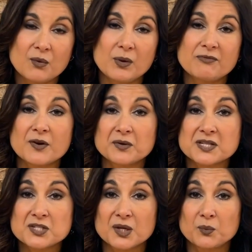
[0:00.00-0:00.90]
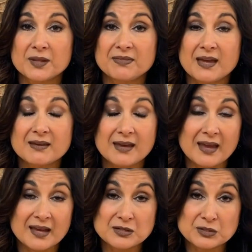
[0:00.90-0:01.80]
We focus on what they
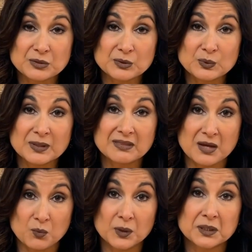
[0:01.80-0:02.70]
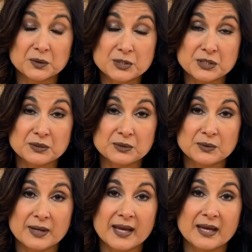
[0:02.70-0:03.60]
can do, what they will
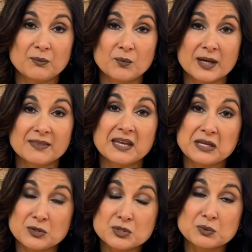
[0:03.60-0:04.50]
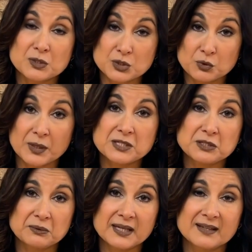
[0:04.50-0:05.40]
do, and what they used to enjoy
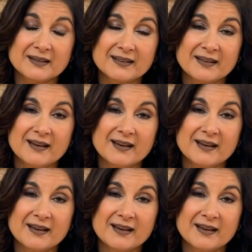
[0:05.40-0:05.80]
doing.